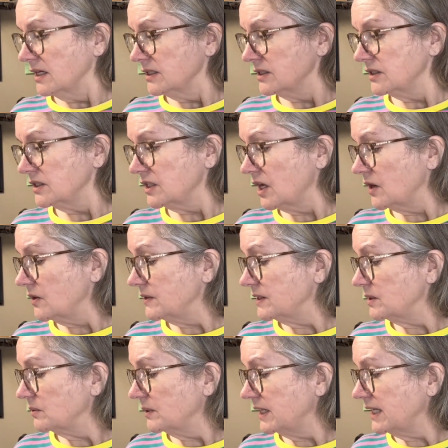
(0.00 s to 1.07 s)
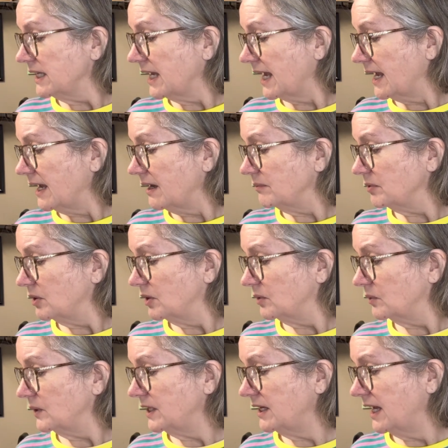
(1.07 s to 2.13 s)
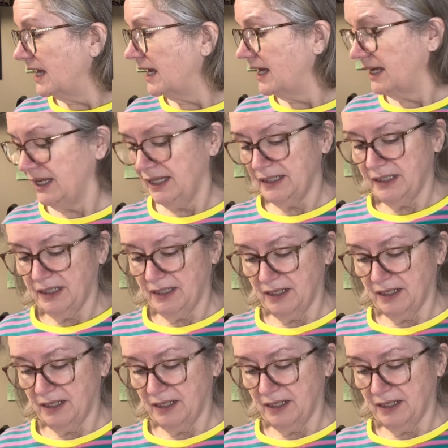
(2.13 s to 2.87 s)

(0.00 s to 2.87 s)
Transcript: So as a recap, we had